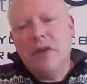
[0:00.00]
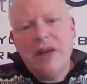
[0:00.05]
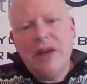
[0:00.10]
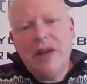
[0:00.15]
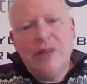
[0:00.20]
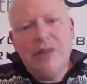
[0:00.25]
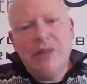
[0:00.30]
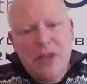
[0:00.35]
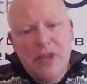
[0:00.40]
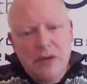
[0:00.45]
you've got
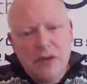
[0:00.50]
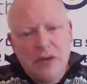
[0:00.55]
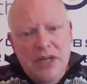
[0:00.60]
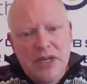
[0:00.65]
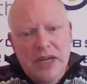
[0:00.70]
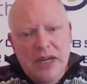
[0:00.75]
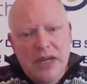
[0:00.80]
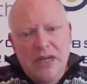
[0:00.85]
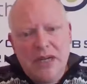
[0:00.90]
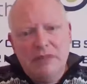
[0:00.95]
relevant to
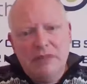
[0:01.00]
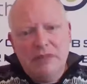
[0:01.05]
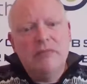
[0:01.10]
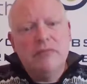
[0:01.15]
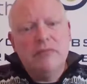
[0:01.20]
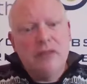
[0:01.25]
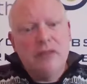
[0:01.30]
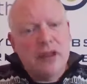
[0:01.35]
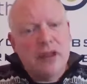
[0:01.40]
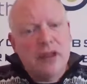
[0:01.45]
user need,
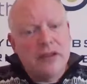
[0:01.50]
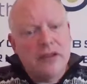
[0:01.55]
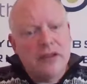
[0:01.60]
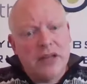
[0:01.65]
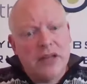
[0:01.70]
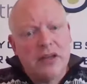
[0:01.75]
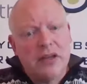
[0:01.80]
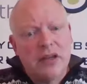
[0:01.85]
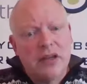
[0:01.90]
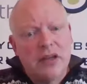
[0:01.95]

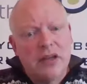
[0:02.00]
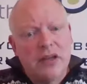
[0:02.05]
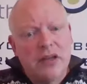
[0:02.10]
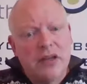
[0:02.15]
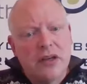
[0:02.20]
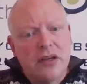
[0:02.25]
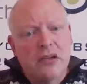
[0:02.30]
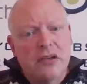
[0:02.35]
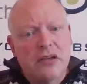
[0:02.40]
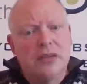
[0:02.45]
understand your
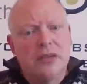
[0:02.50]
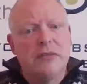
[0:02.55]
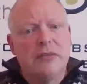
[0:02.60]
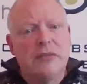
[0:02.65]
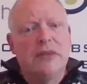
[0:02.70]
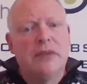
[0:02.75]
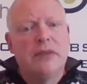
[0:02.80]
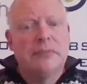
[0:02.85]
customer.